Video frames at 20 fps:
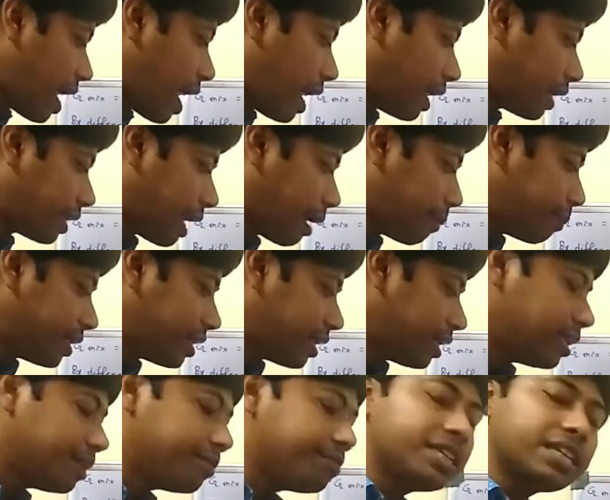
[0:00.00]
and
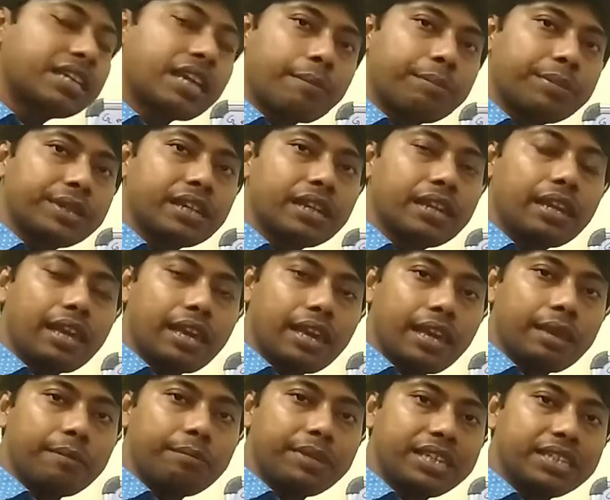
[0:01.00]
capital AB, capital
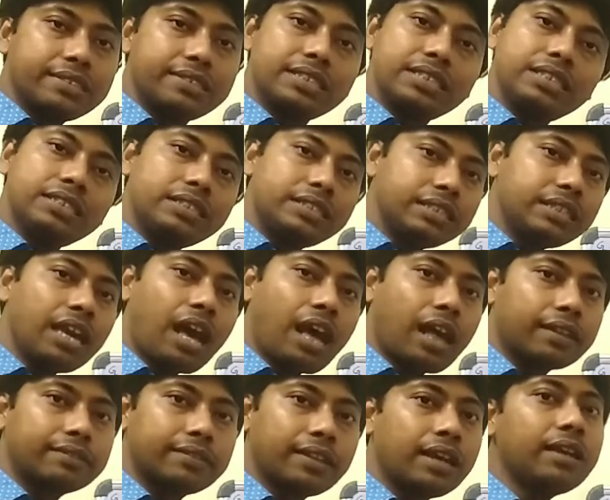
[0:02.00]
A, B, C, D
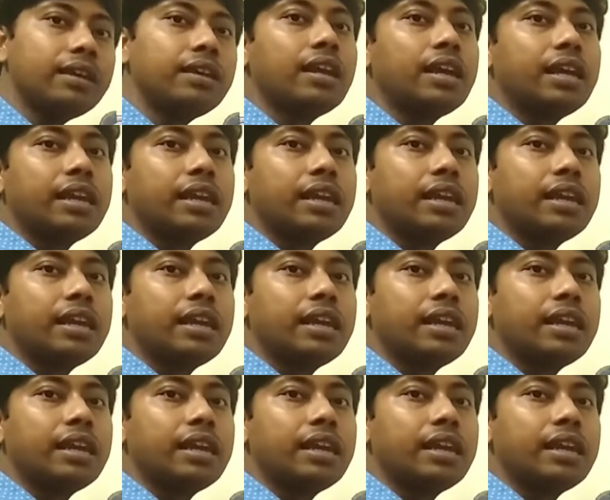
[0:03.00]
are the